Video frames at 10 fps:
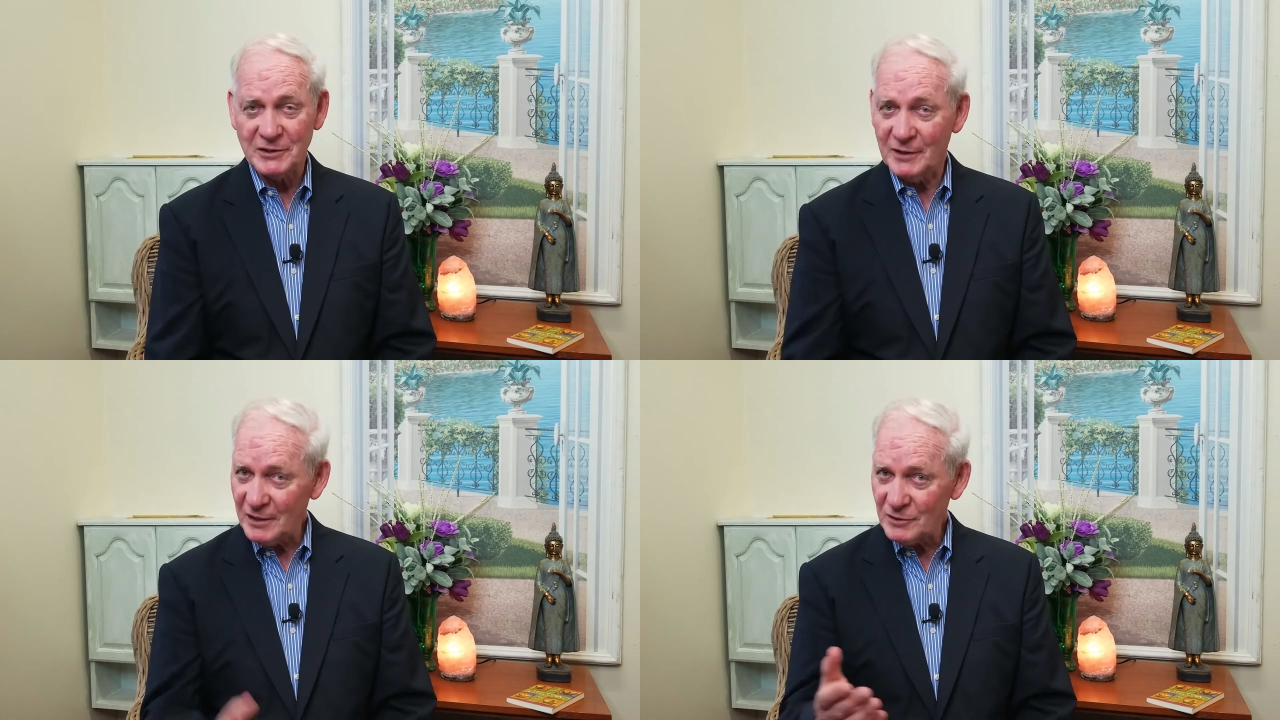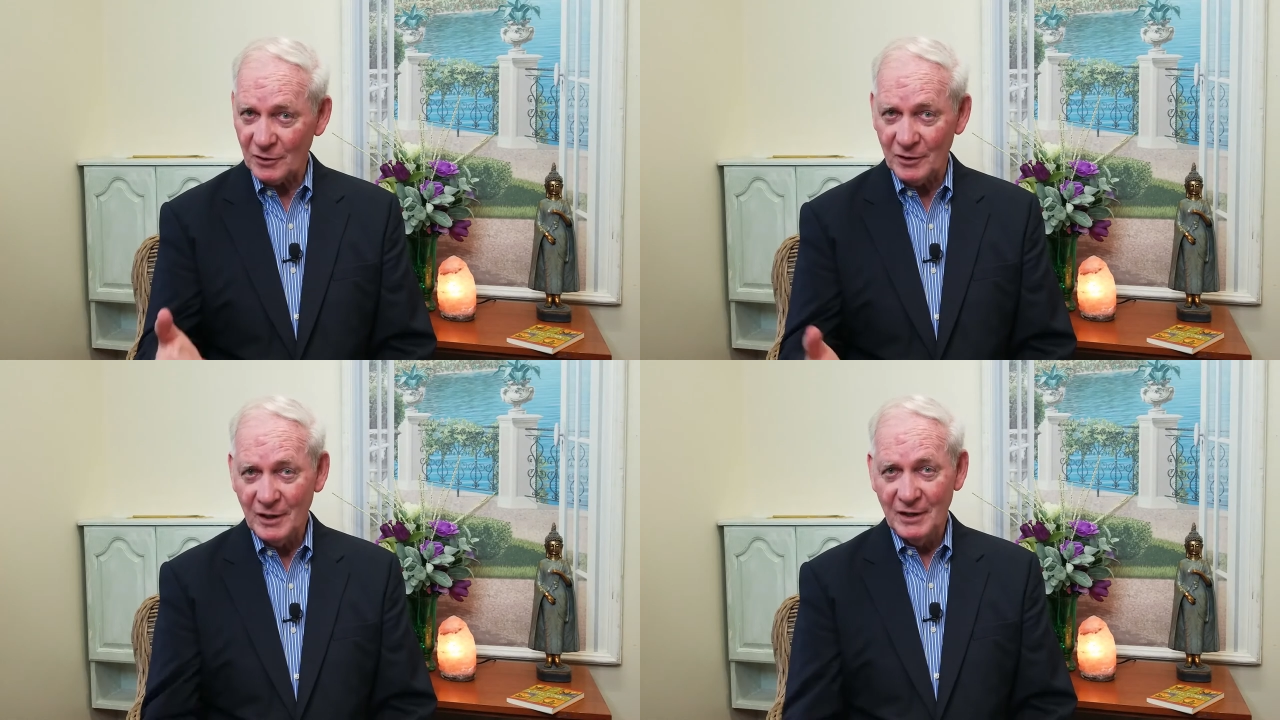These
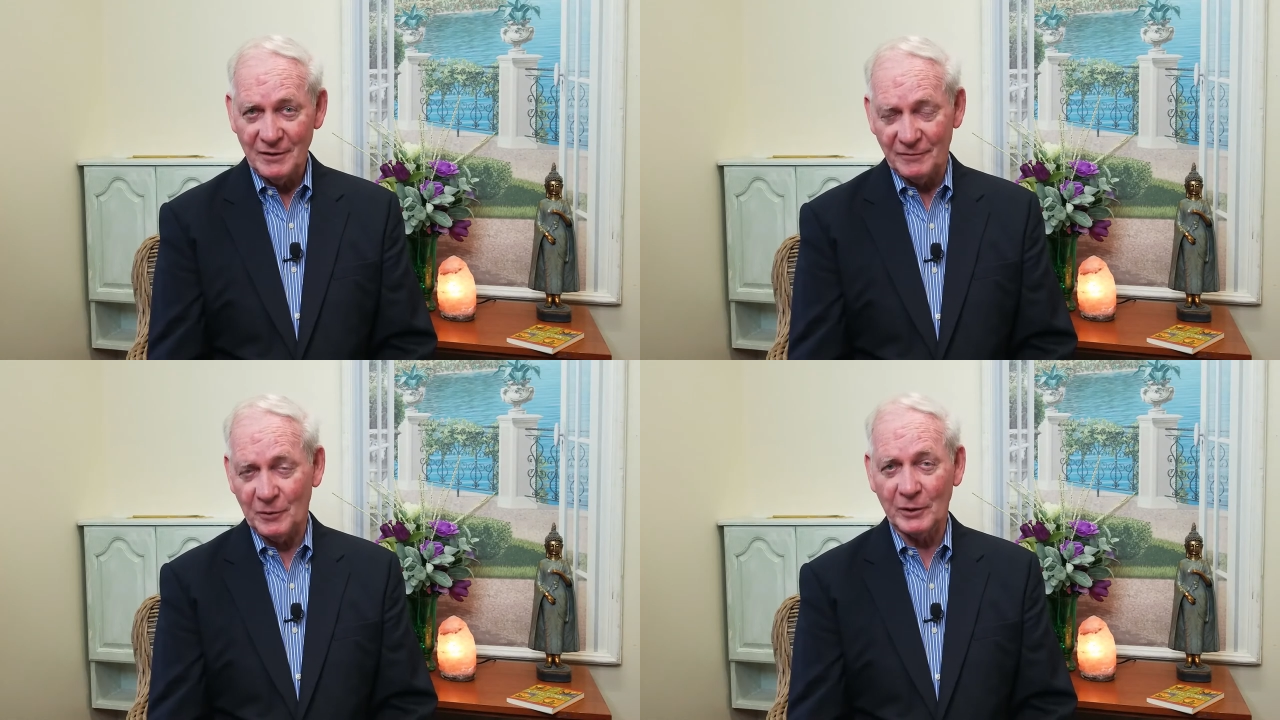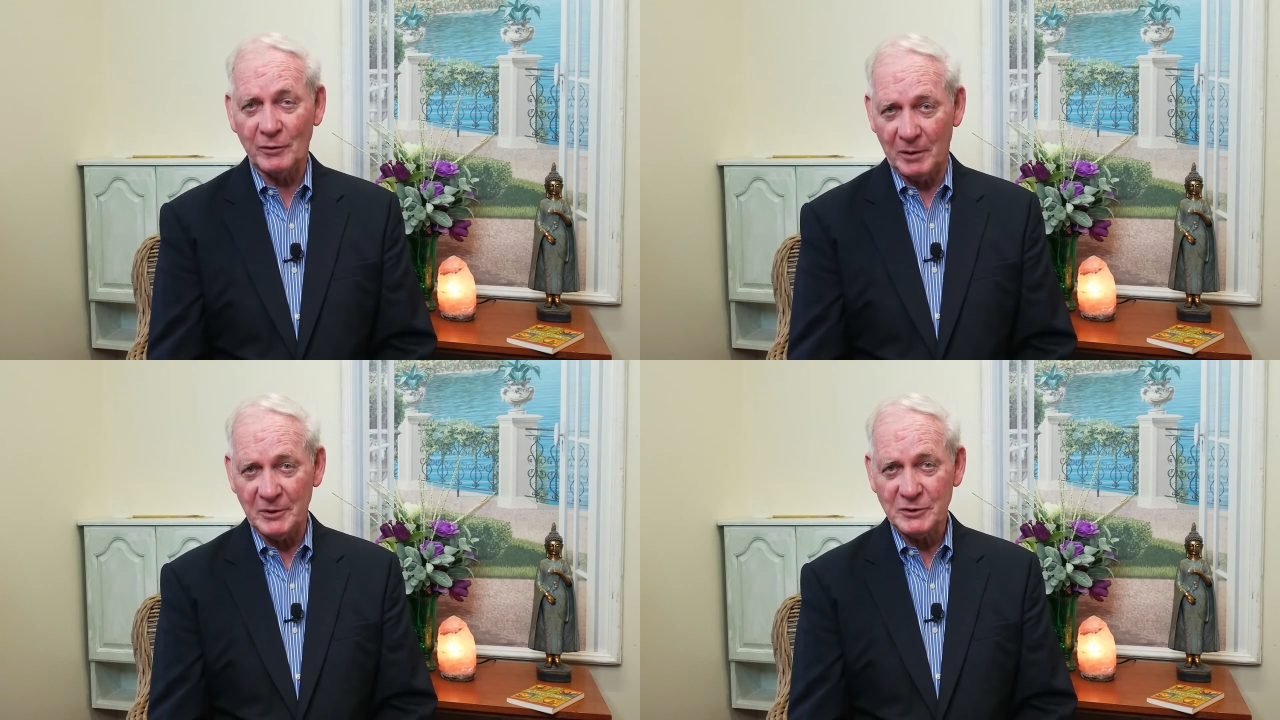are the four
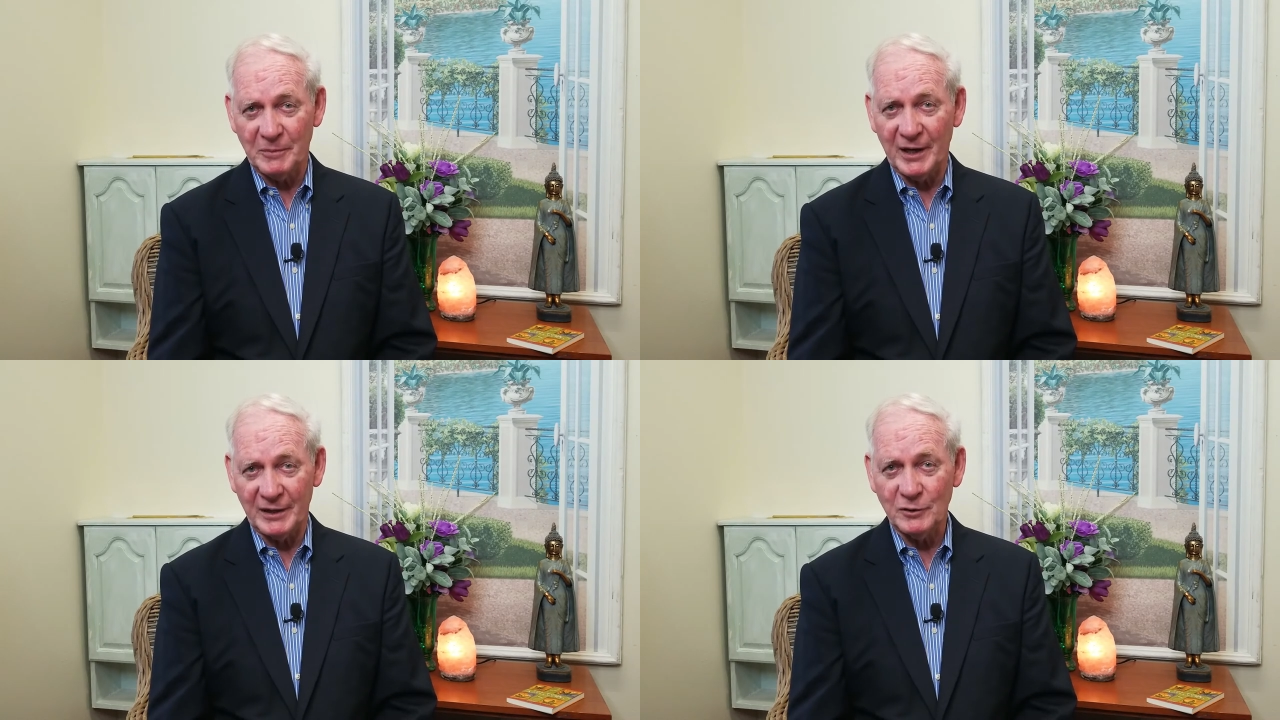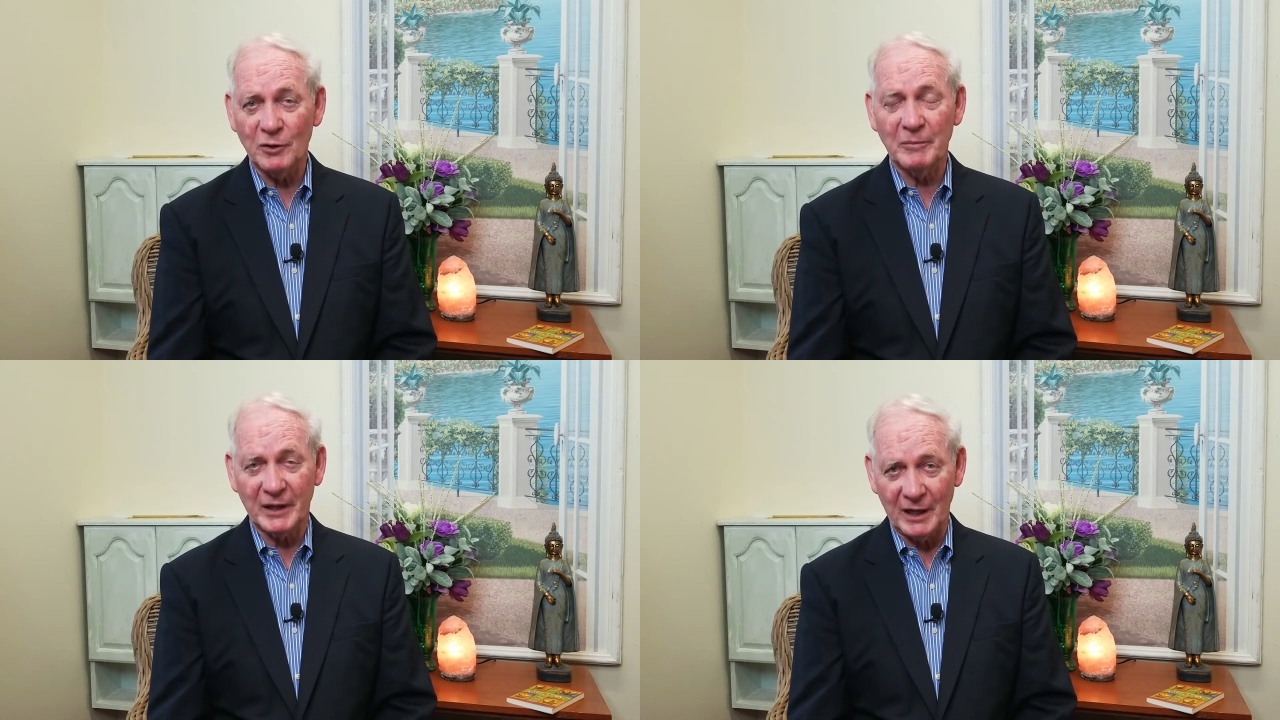agreements by
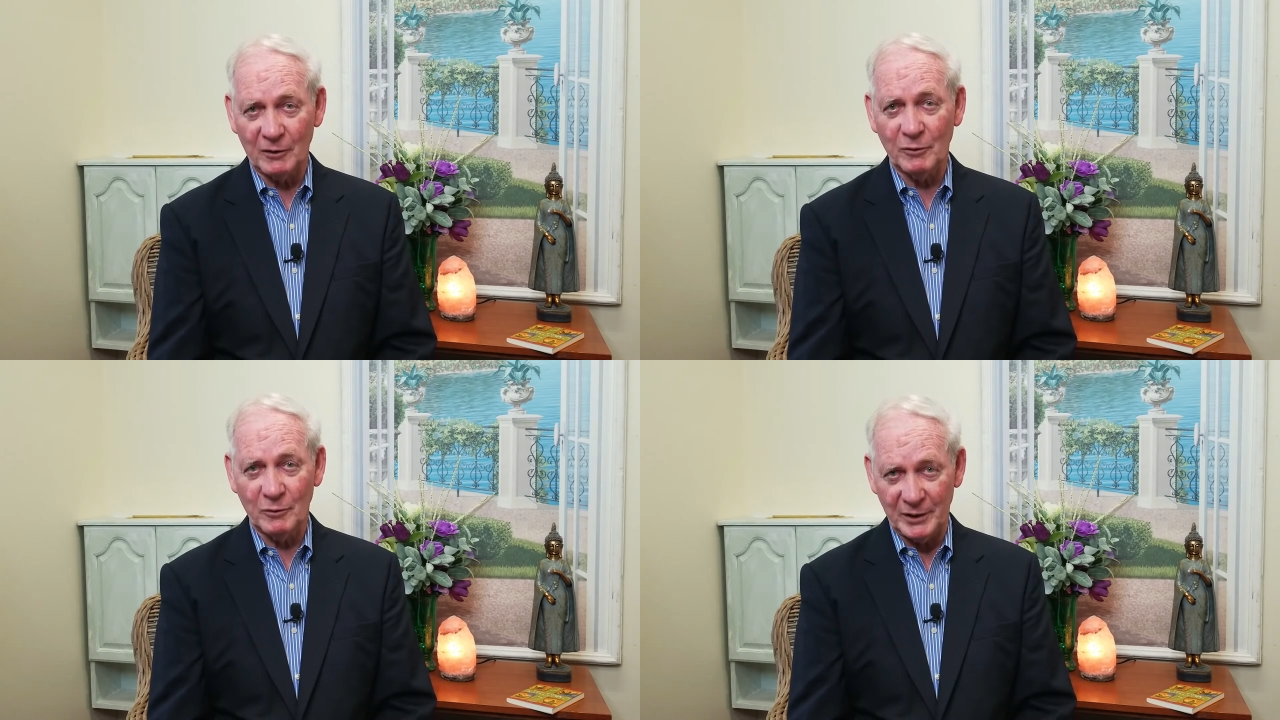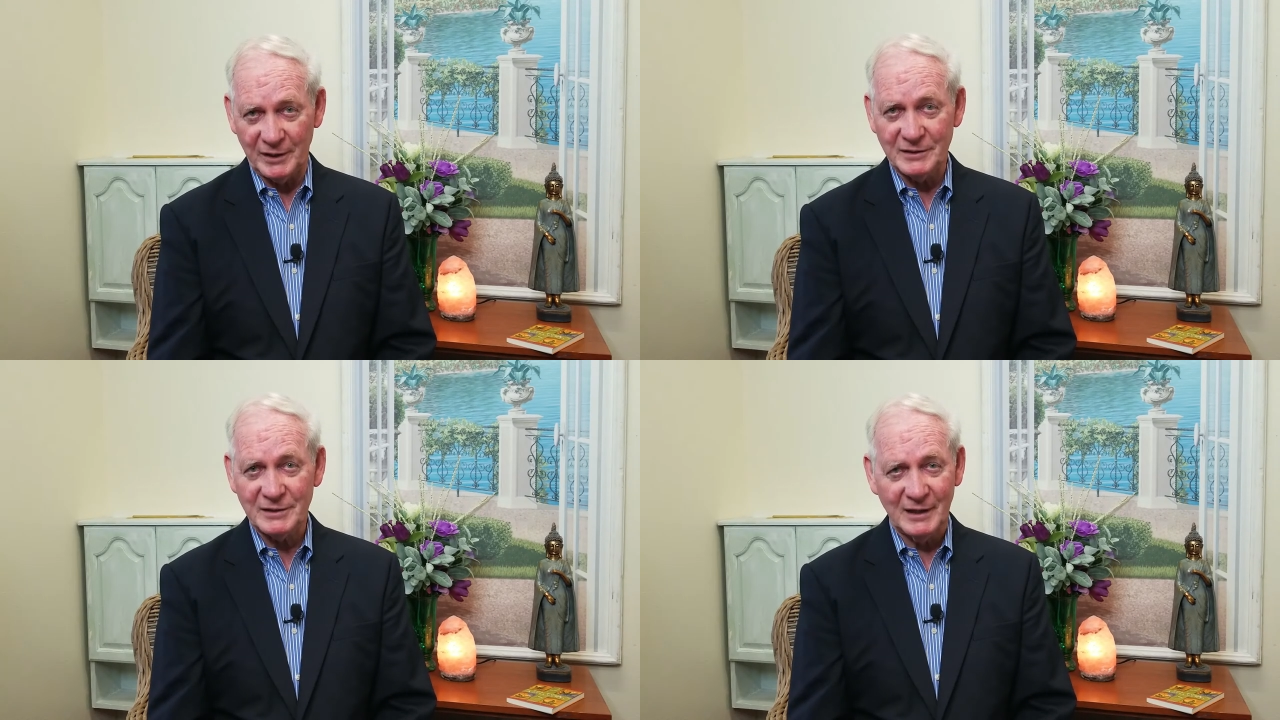Don Miguel
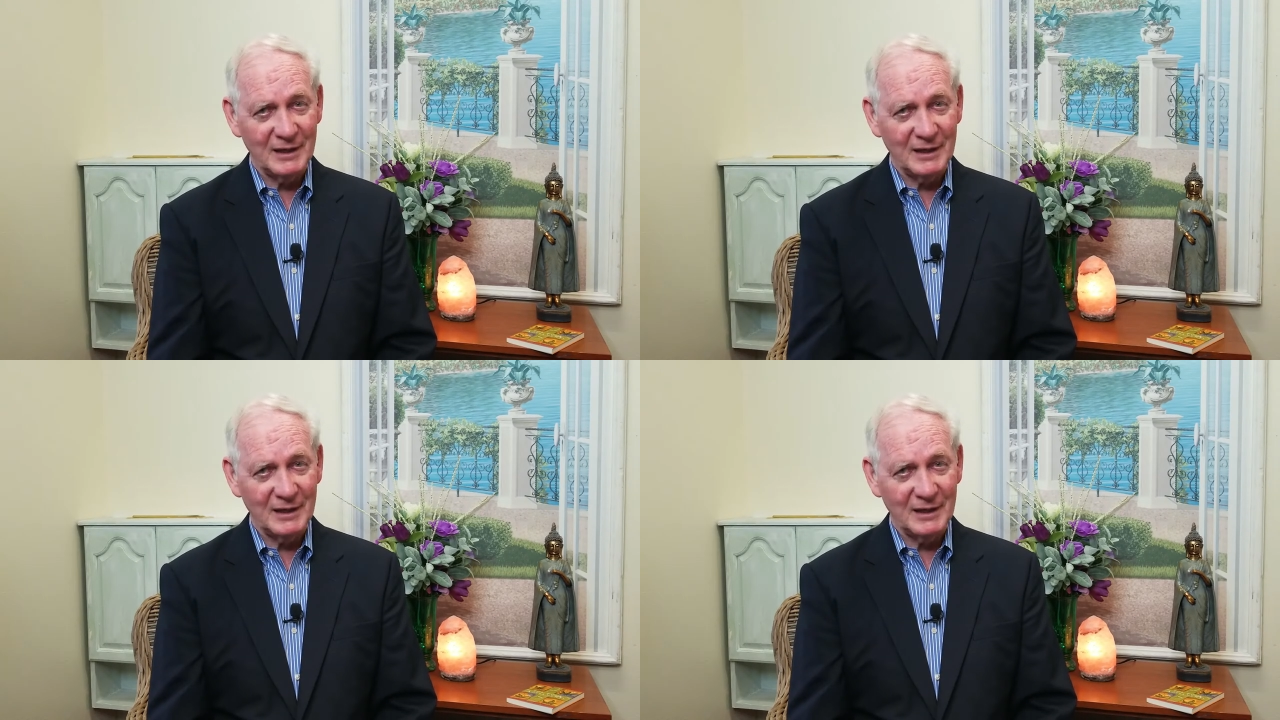Ruiz